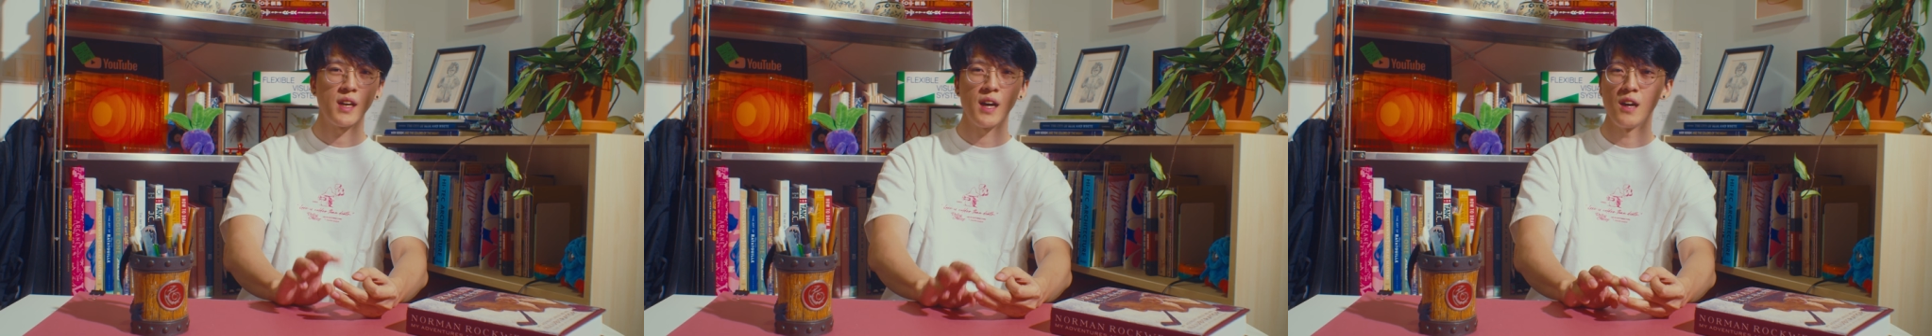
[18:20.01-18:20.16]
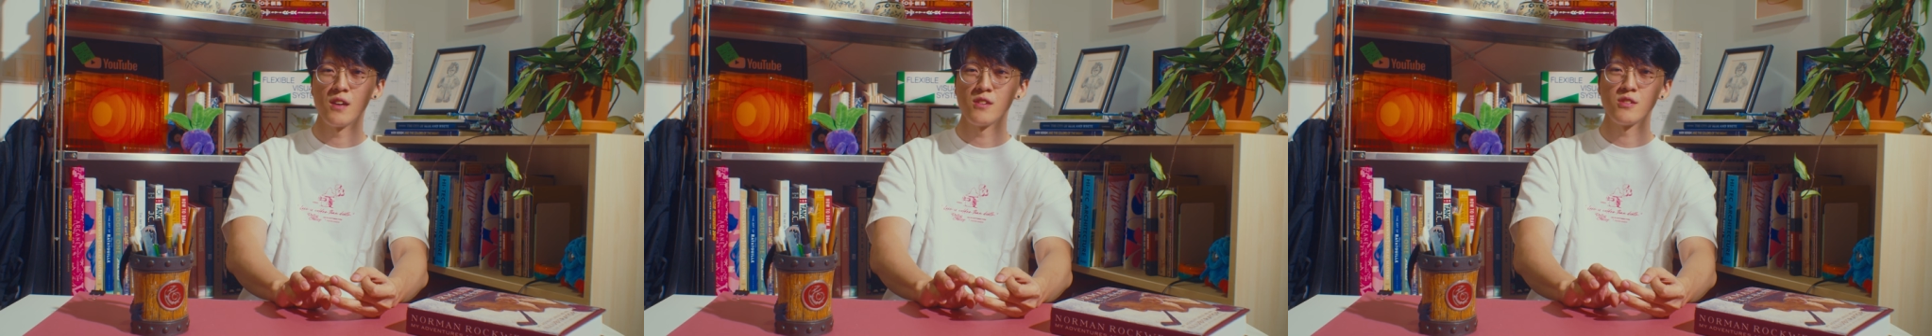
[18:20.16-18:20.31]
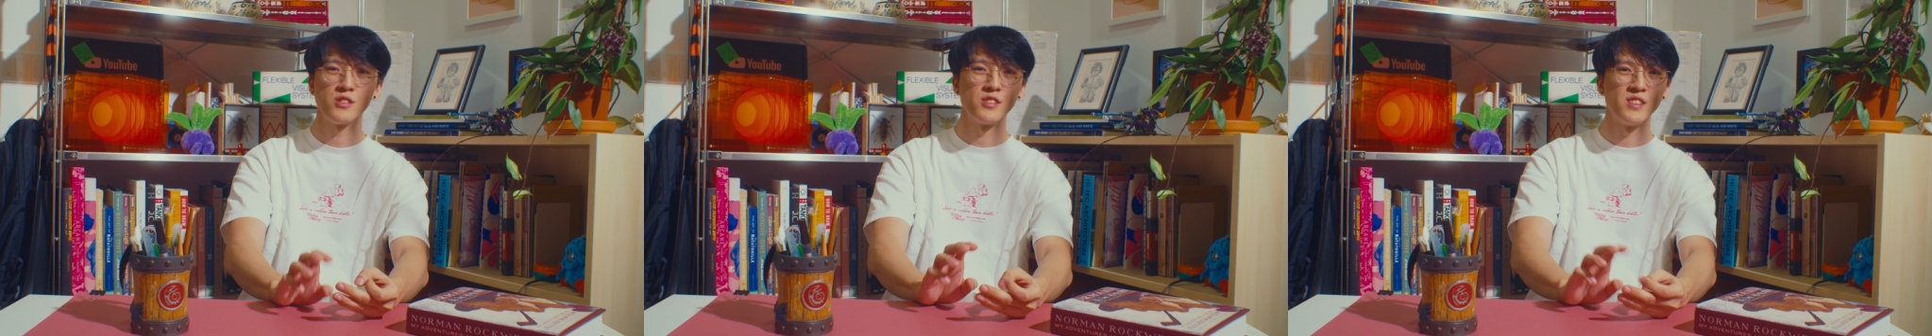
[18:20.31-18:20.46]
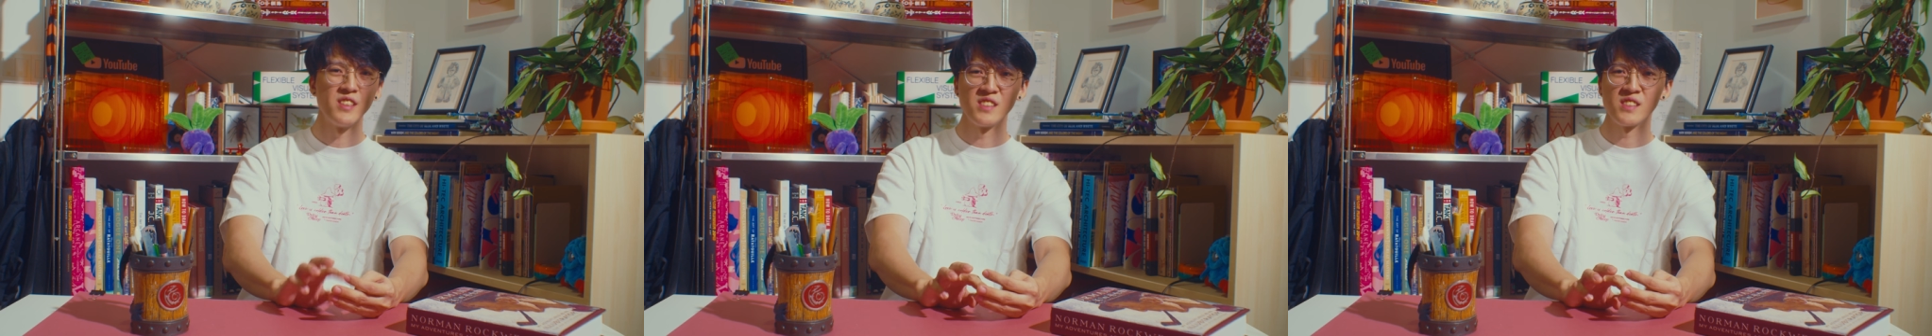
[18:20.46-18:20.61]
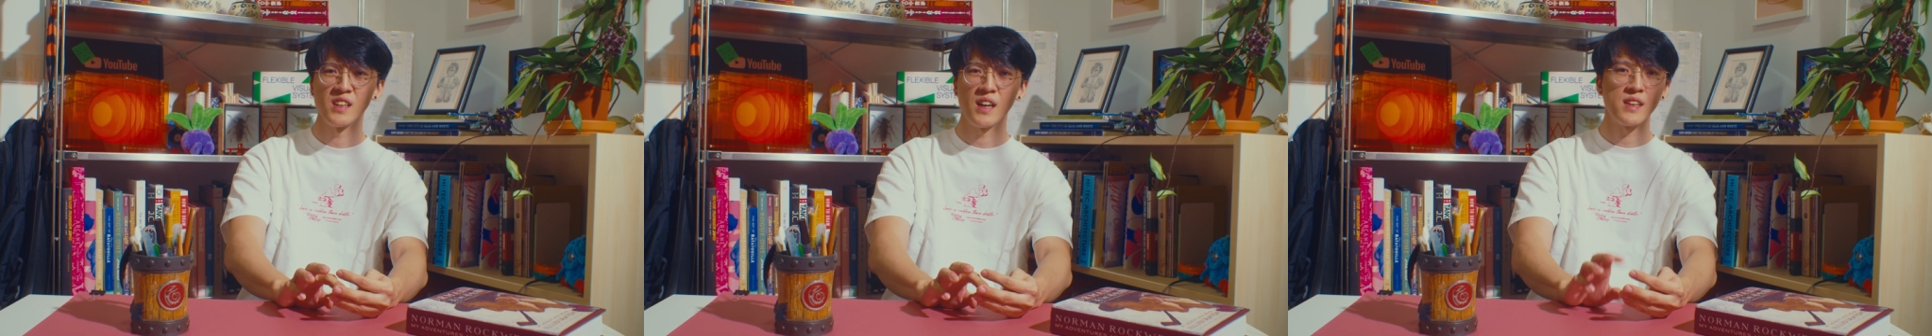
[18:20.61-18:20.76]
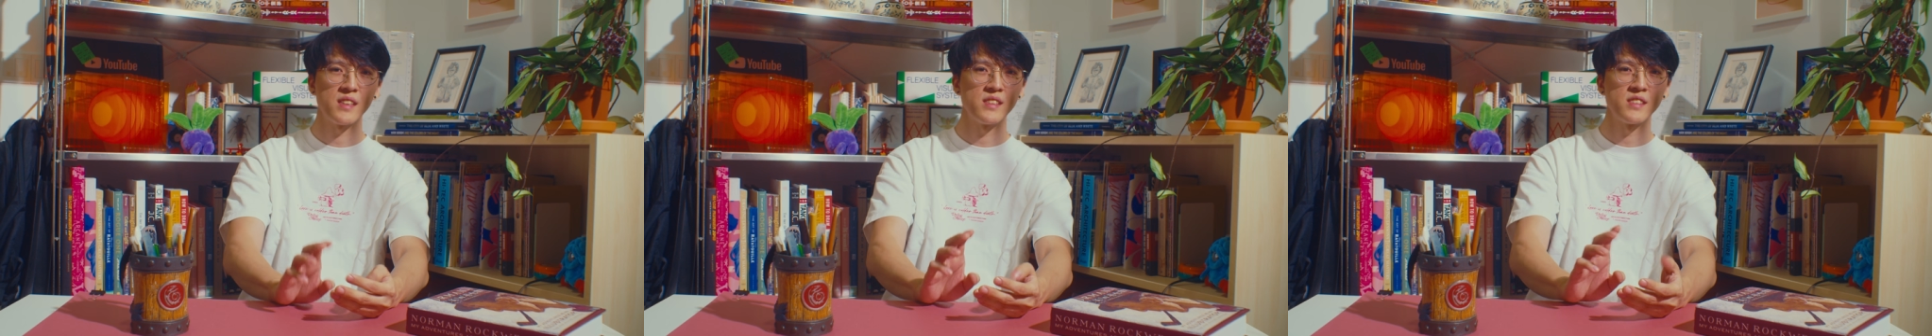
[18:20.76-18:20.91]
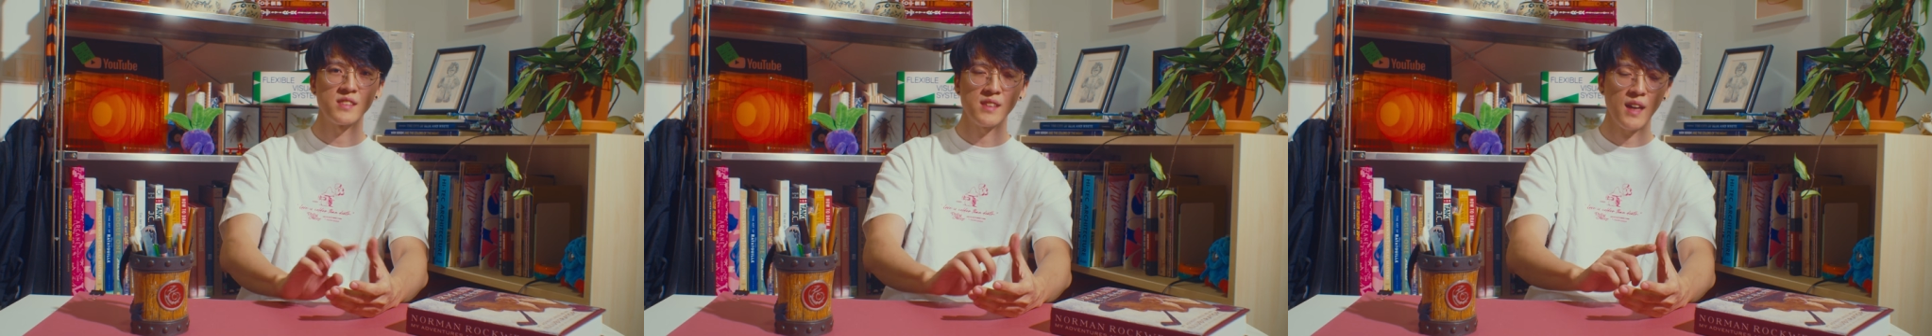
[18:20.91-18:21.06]
color,
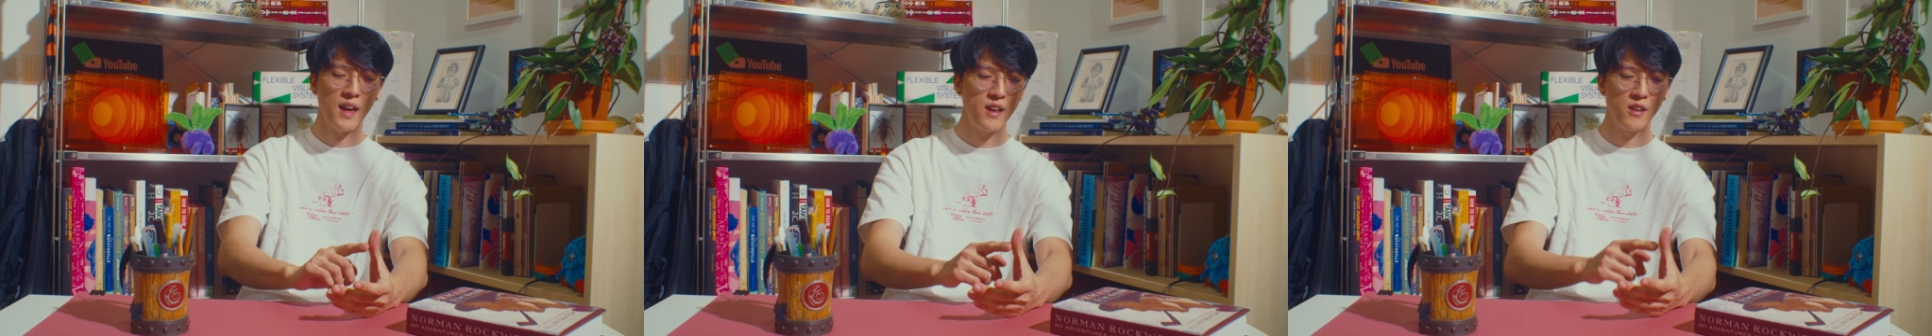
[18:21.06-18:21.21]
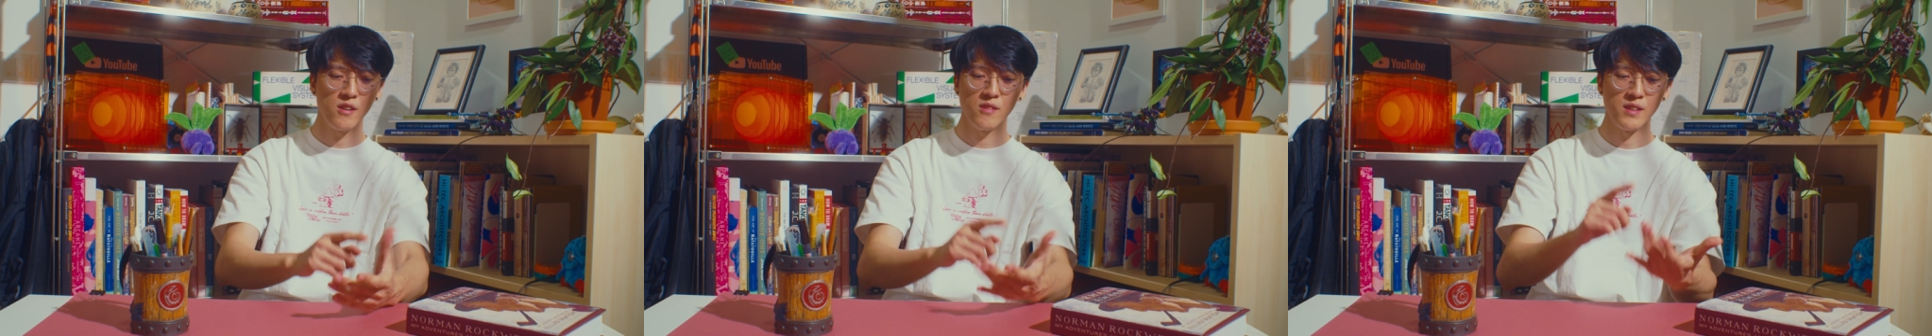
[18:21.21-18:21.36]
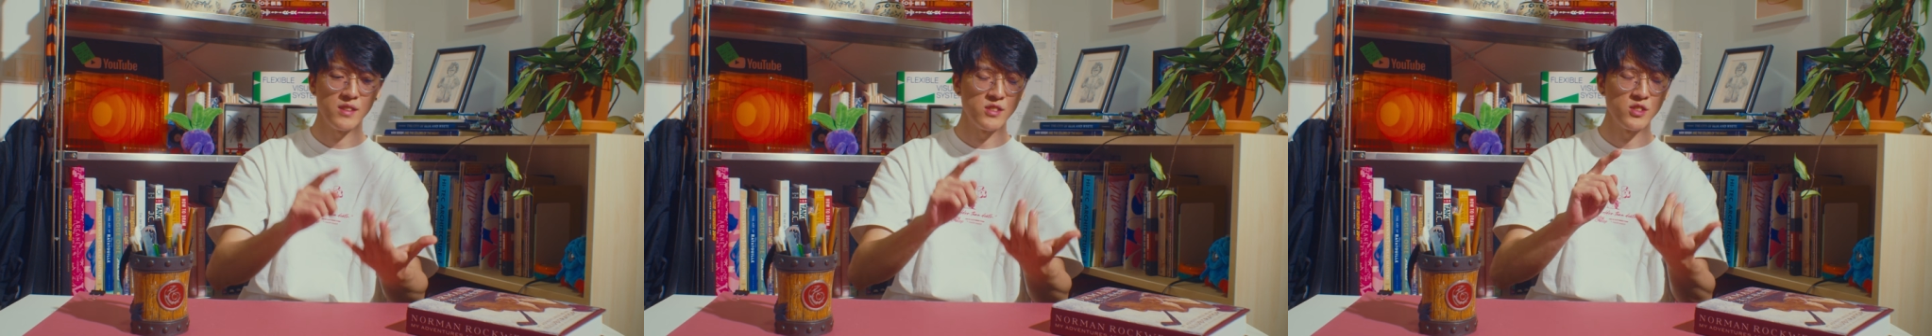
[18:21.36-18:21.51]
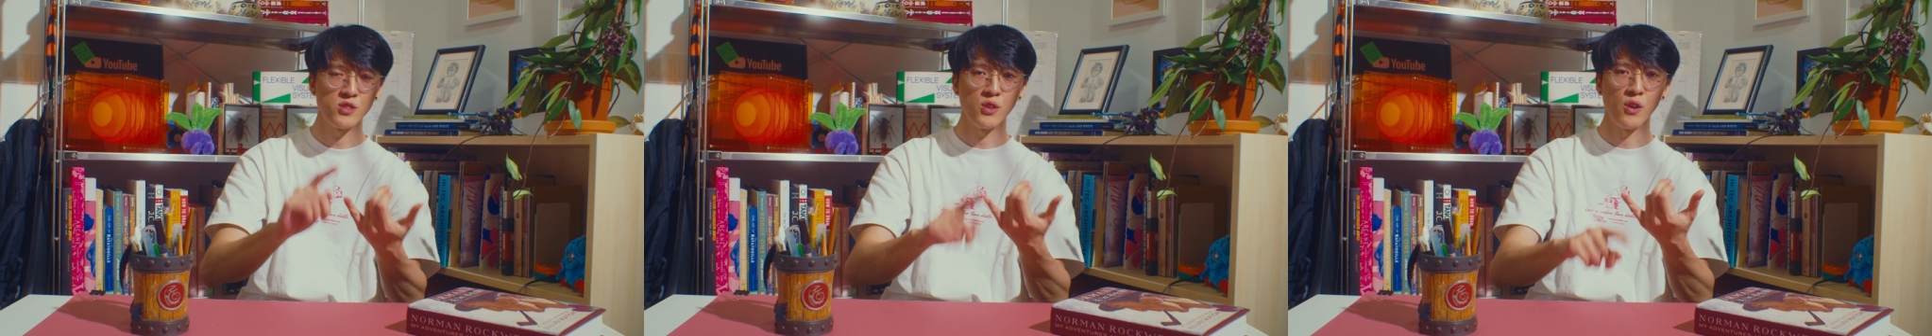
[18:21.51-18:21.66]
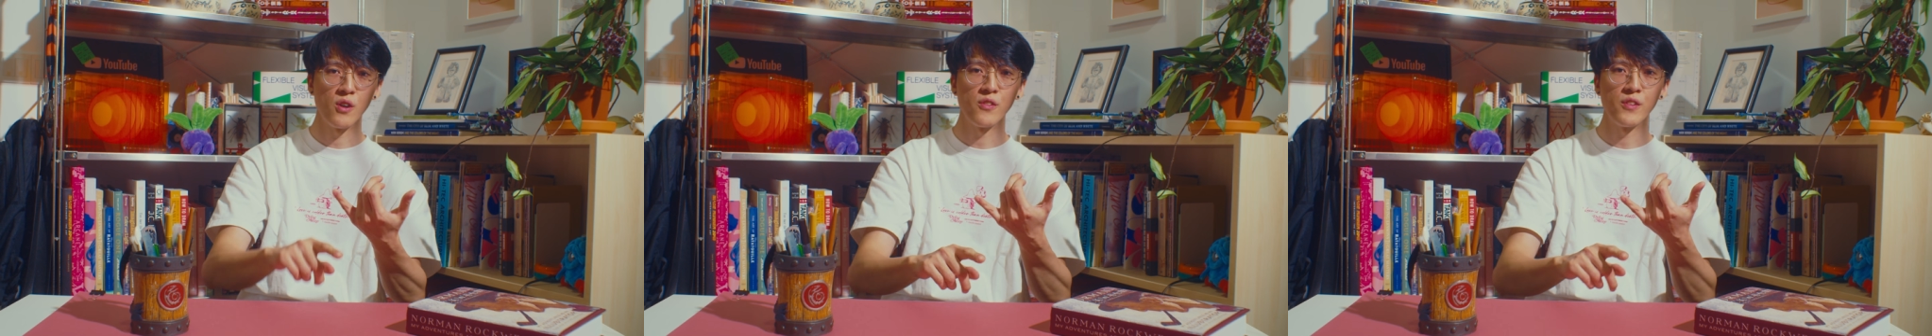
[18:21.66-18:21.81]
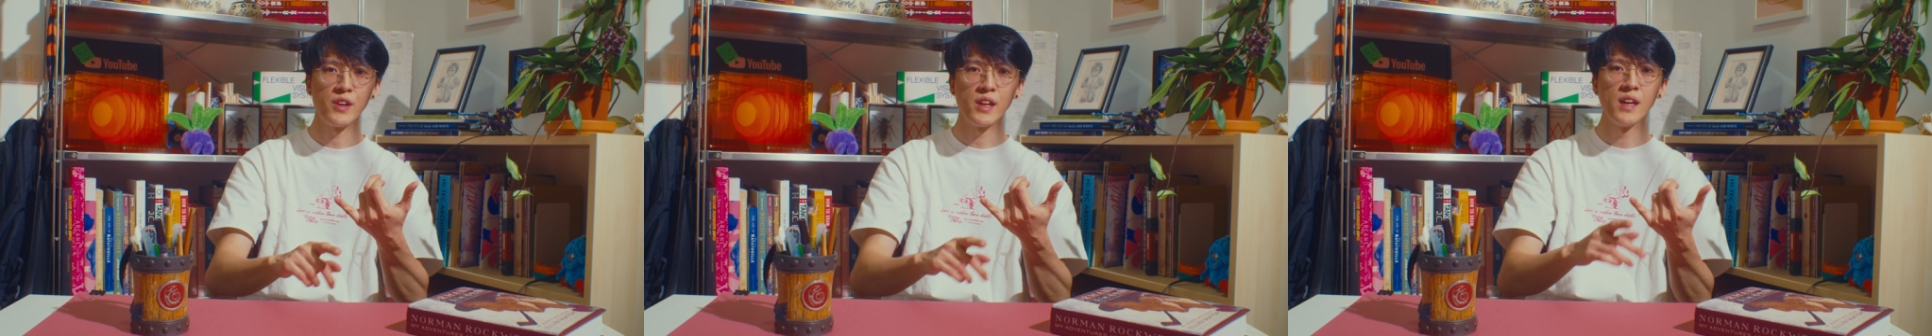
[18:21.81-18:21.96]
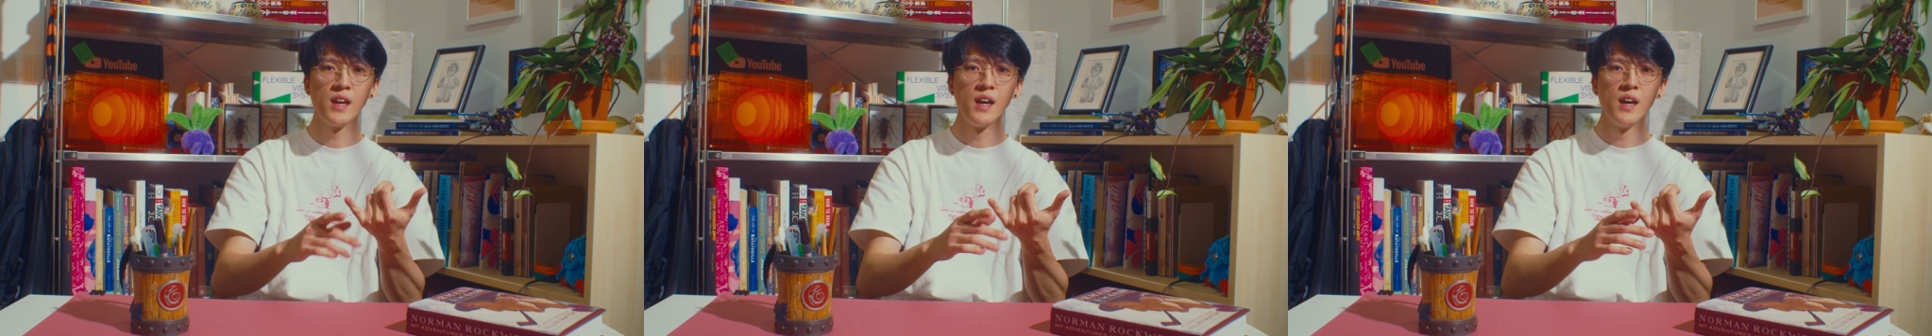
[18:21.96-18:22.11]
design, style, and
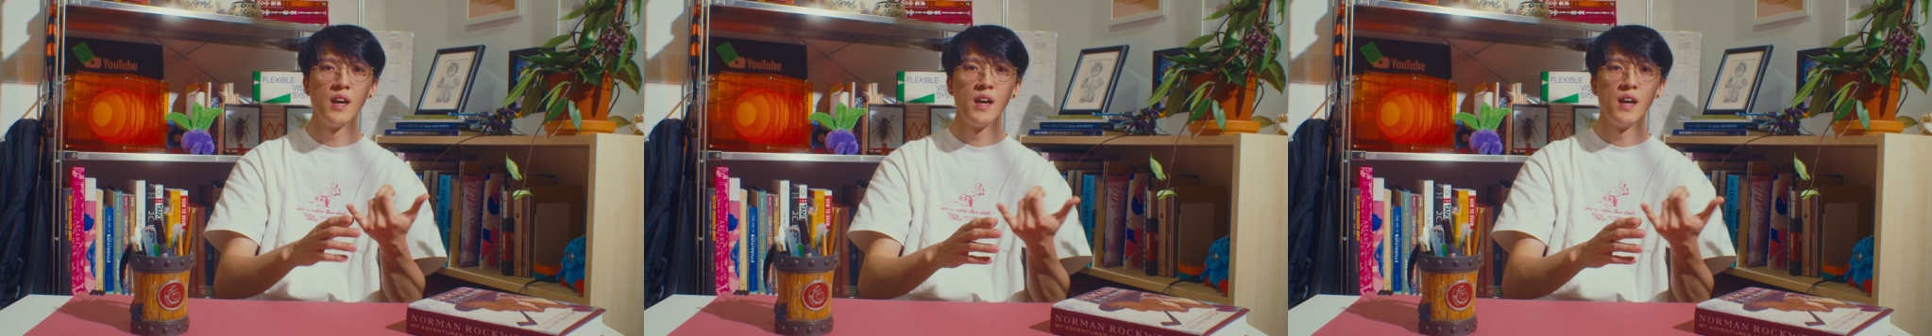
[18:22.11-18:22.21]
story